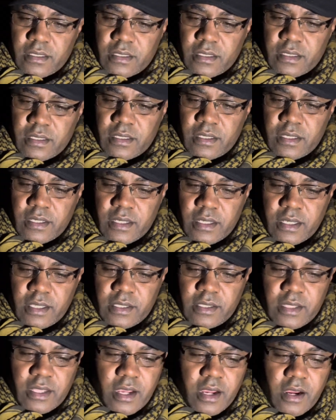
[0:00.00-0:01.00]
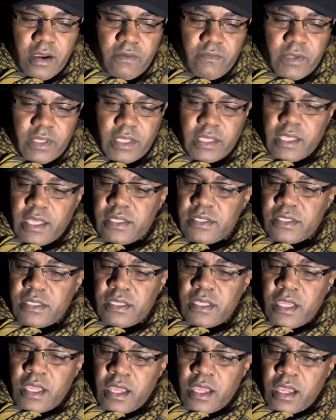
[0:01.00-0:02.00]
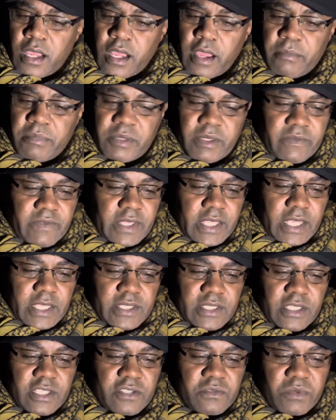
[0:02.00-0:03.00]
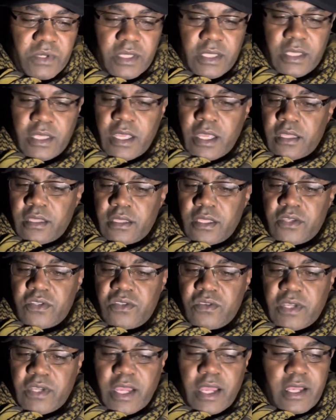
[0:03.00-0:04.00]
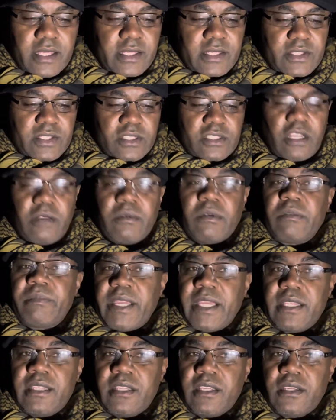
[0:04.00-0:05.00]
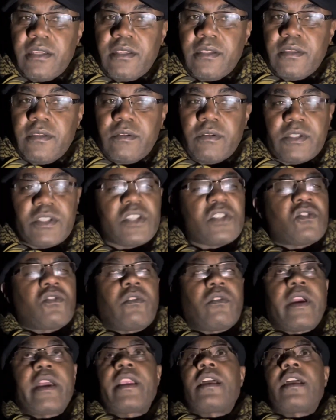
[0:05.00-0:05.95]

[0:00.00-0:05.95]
Right there, really nice. I believe, yes, this one, the Tsuka is double pinned, which is great.